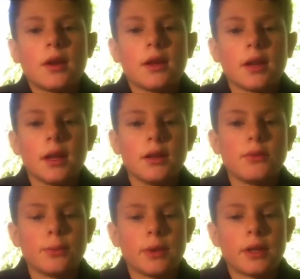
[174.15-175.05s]
a lathe
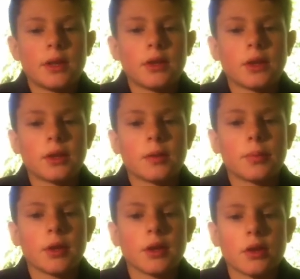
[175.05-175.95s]
which is going to
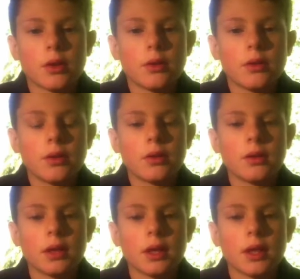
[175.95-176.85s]
supply its own
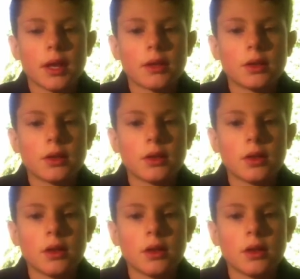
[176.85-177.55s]
legs,